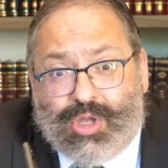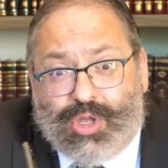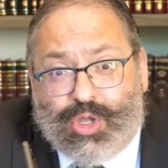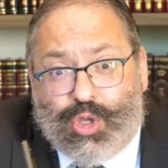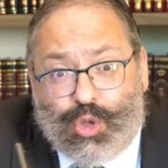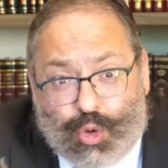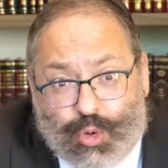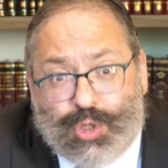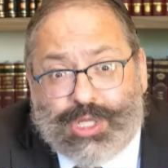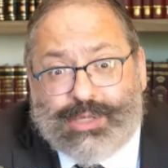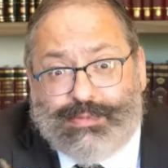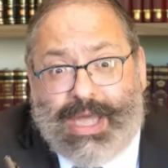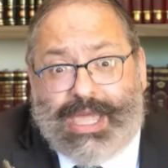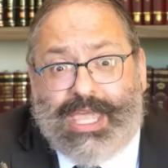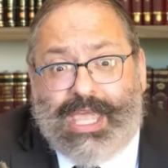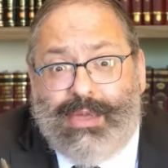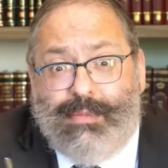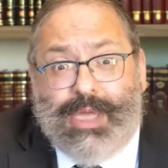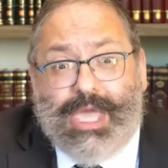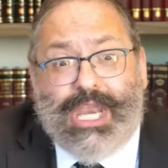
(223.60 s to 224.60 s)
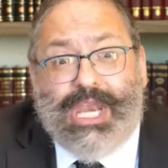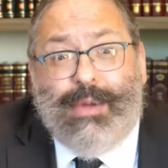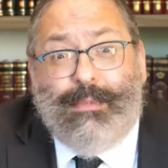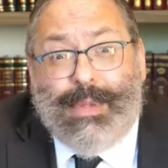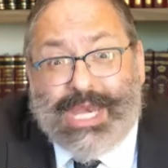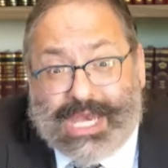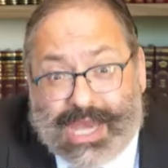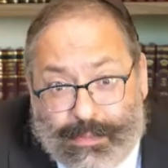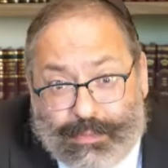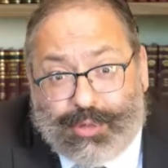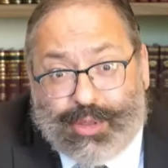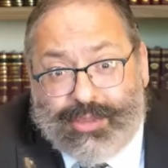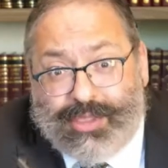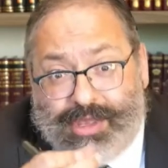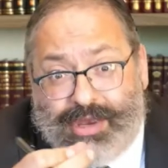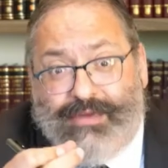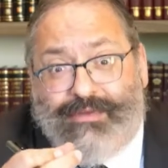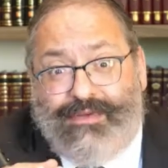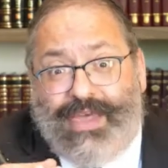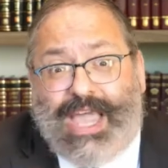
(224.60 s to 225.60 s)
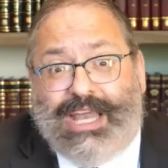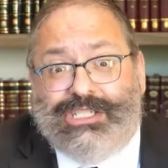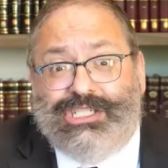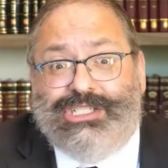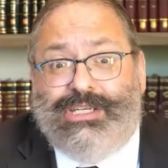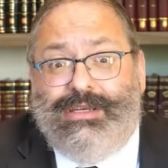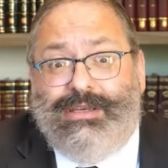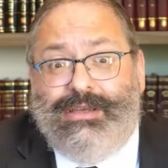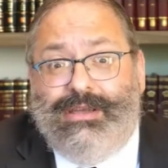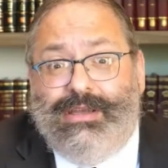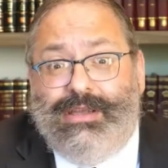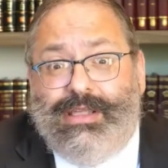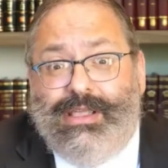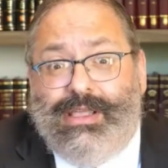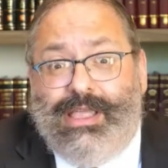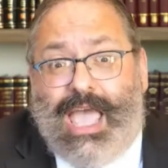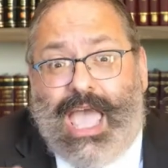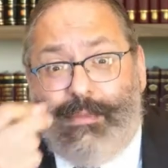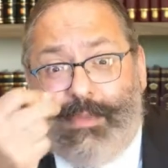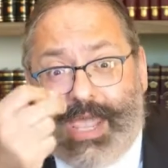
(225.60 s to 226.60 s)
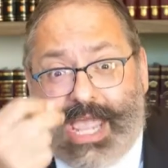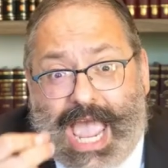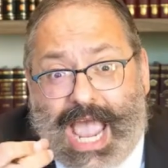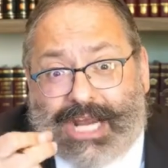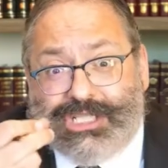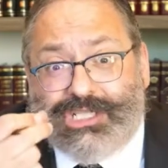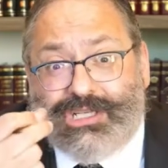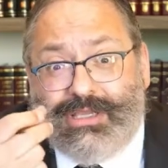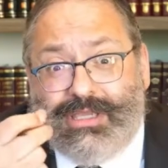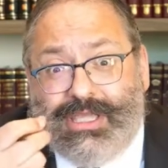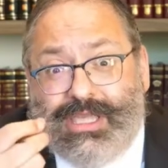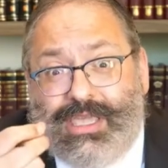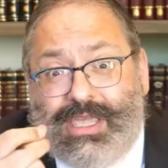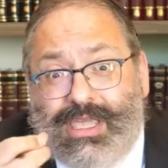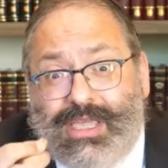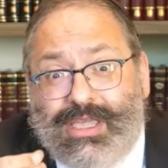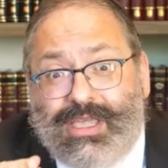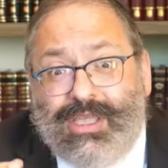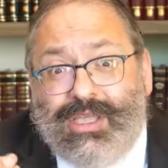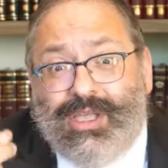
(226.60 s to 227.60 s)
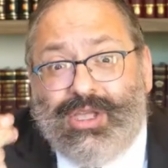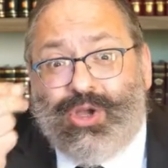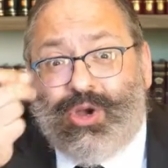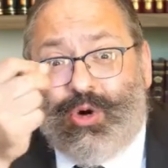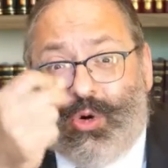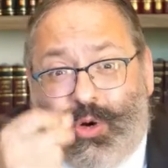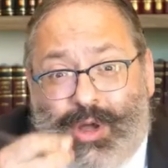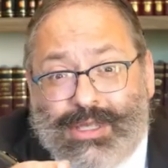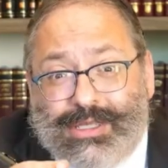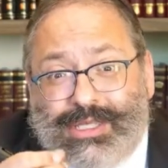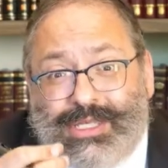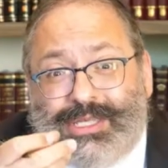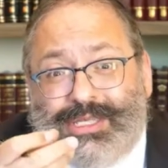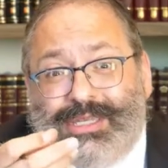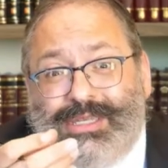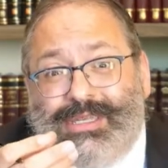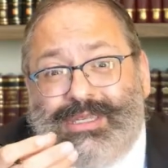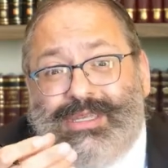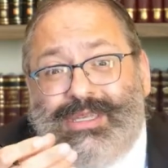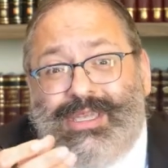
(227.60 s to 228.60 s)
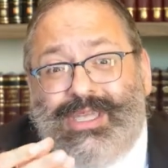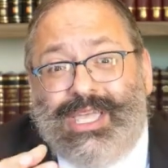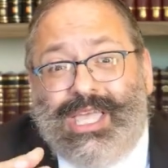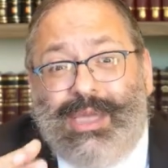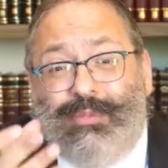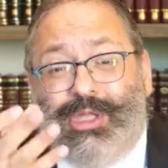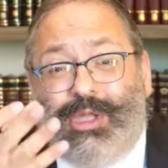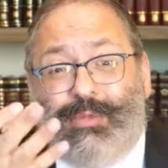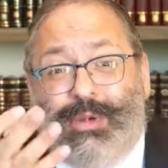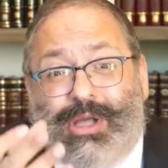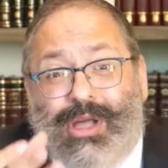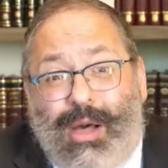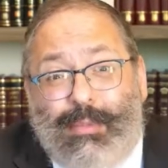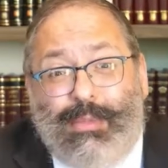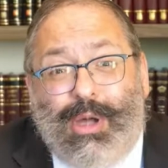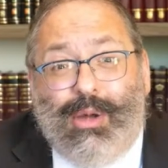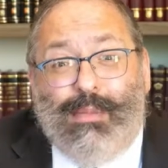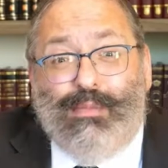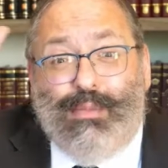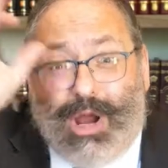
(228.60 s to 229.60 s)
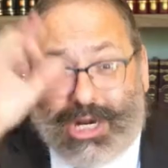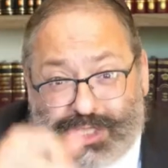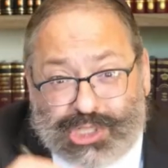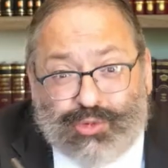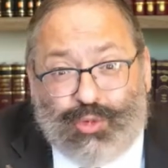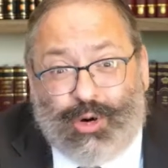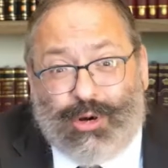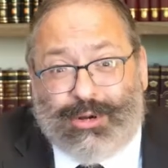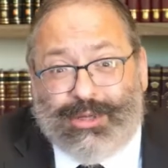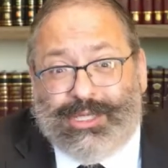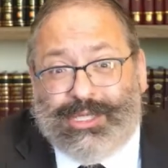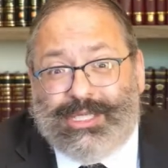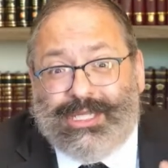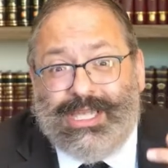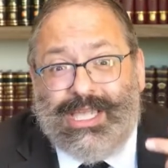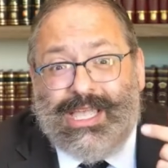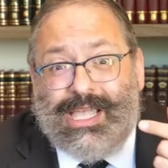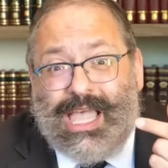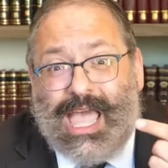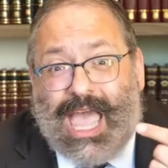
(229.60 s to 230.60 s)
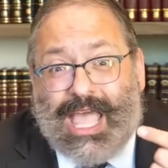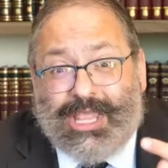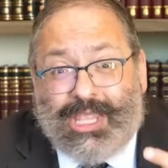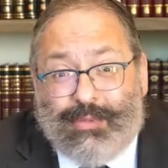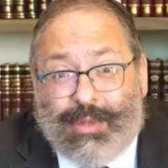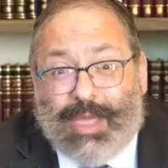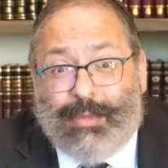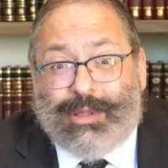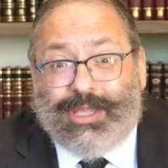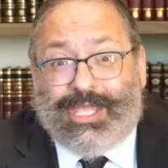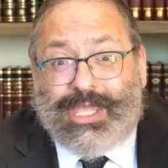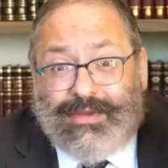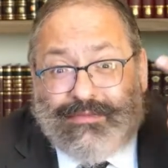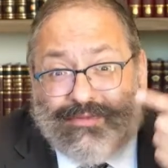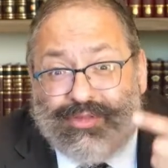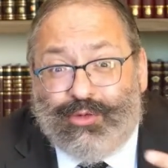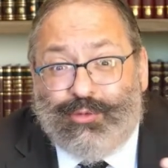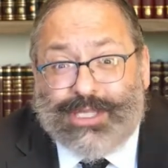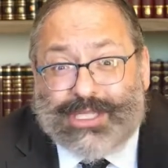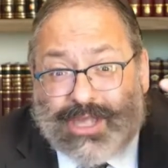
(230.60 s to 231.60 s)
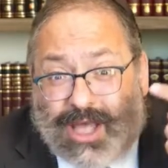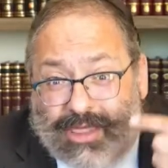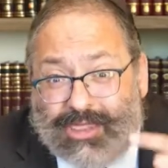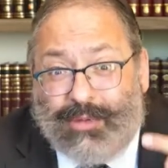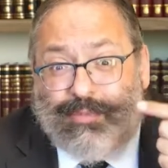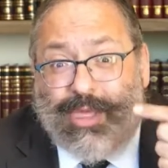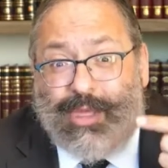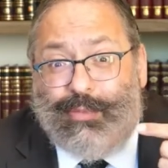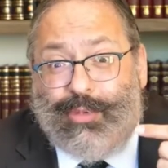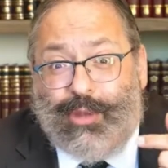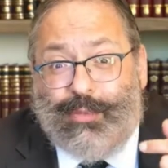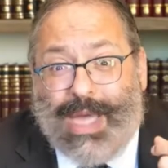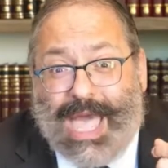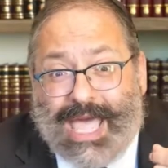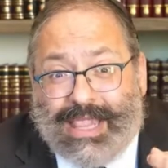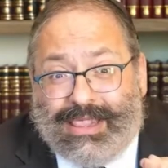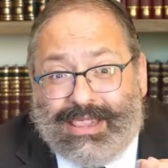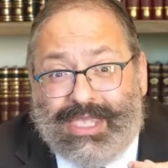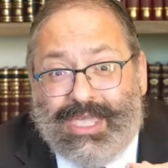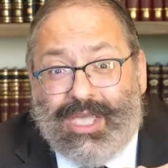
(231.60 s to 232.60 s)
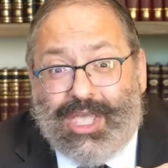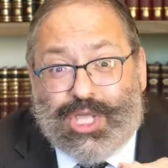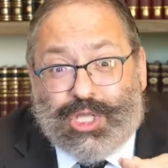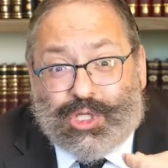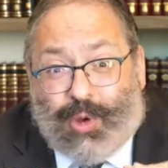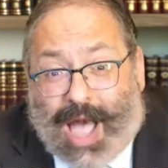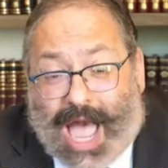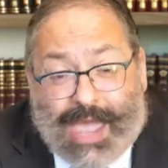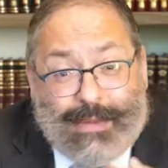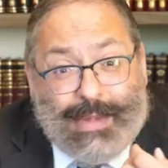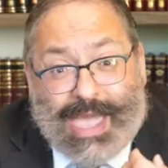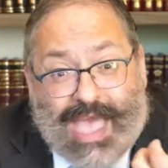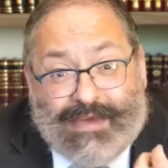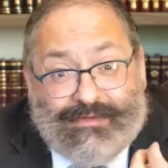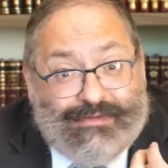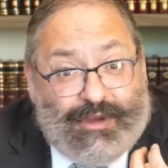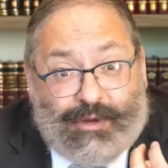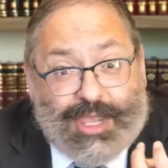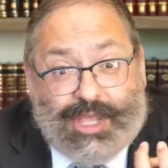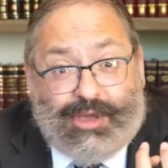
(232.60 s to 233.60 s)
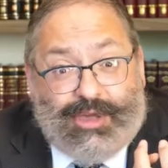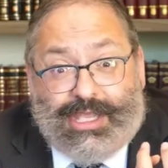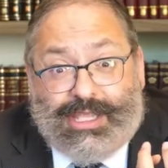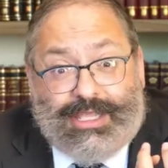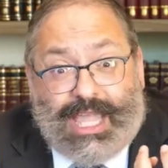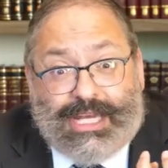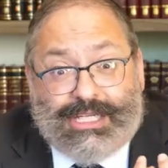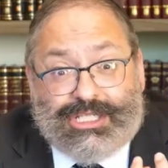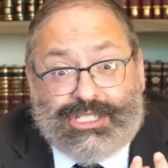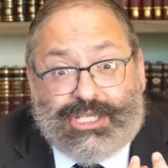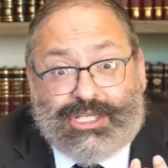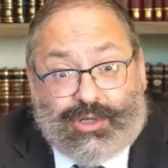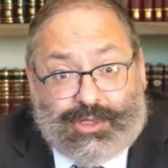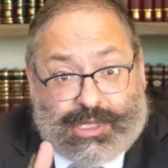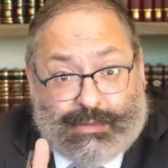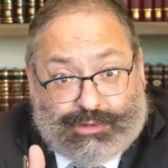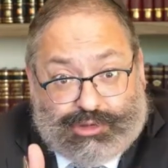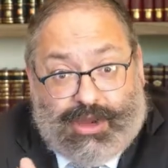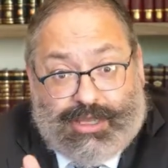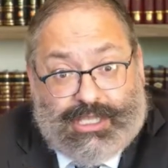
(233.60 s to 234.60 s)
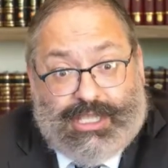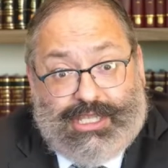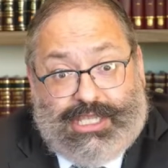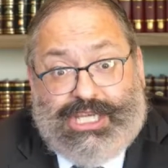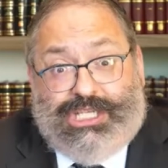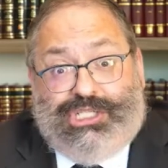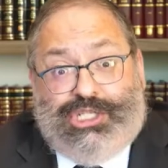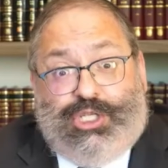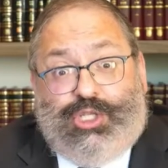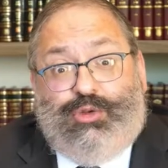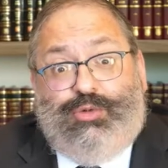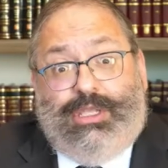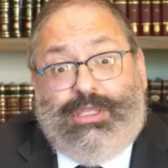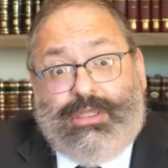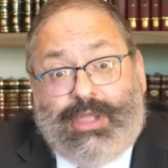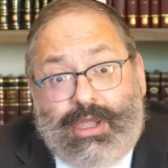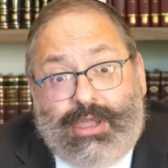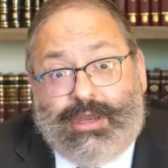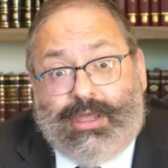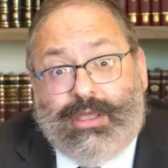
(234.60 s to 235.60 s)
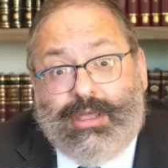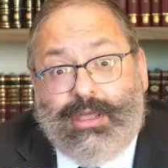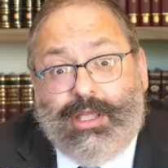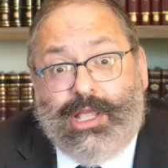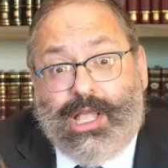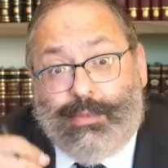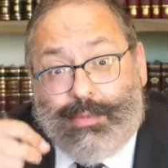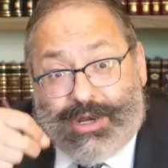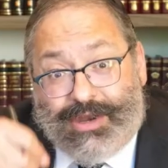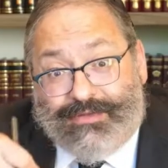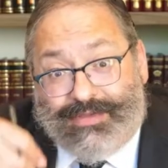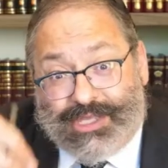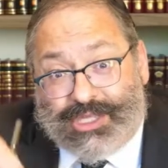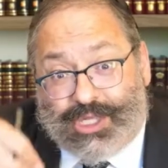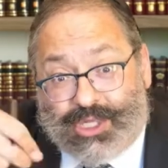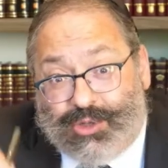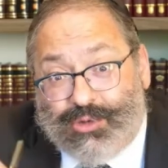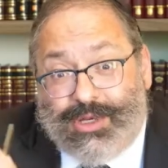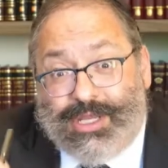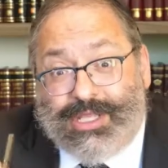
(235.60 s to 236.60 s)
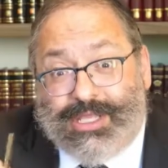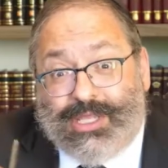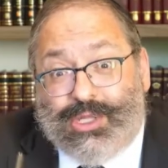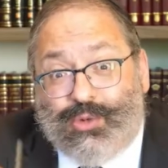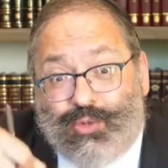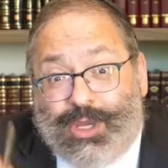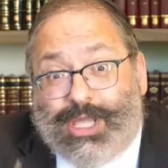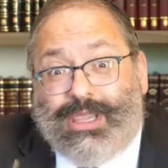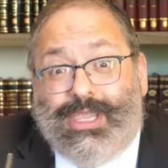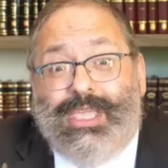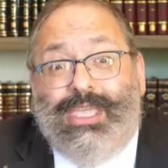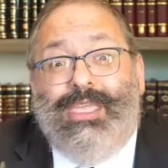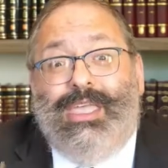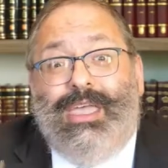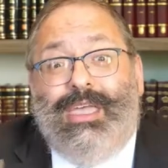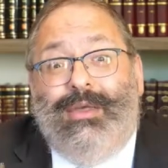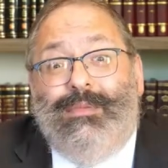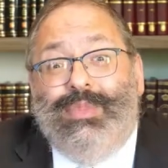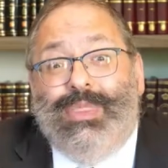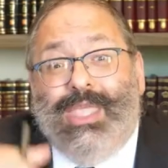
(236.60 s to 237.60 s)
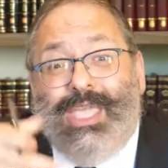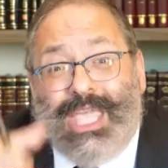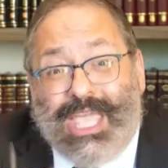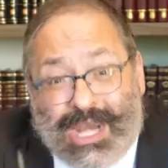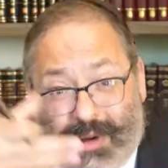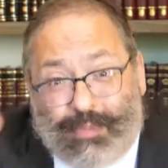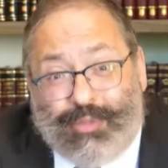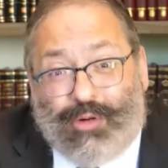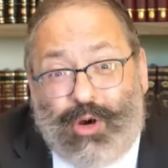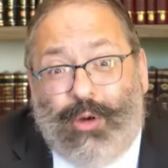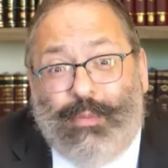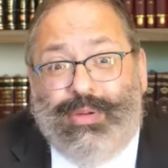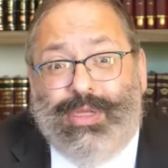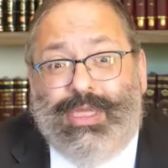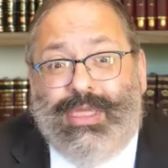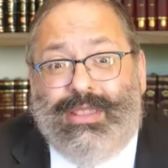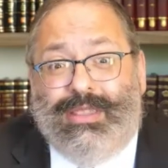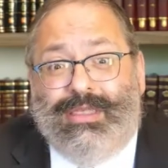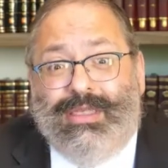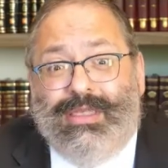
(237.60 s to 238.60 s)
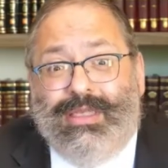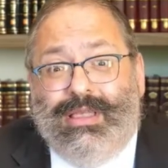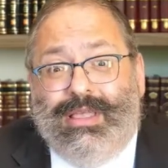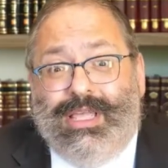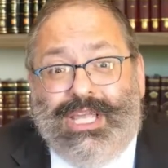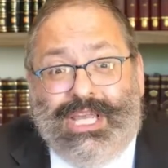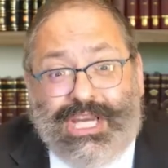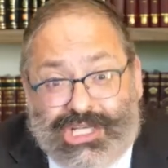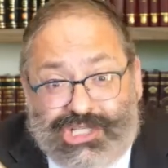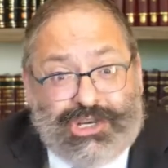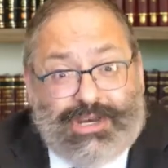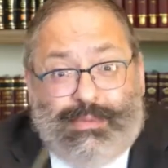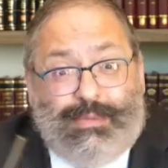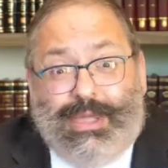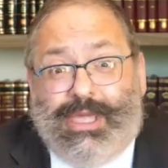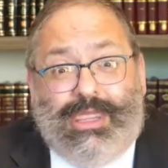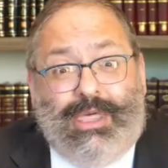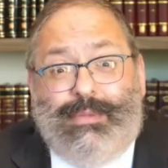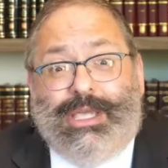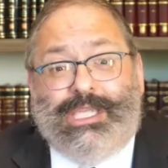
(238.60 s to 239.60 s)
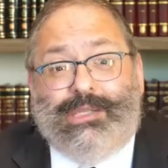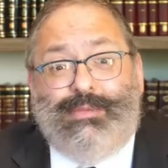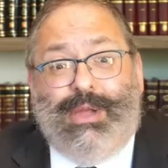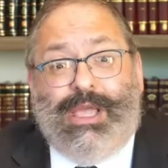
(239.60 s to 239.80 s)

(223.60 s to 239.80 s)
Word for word: used by him in a manipulative fashion and may actually cause him to become much worse and to be able to influence other people badly. So I may have very good intentions because I'm trying to teach a student Torah. But if this student is really uh, inappropriate, he shouldn't be in the base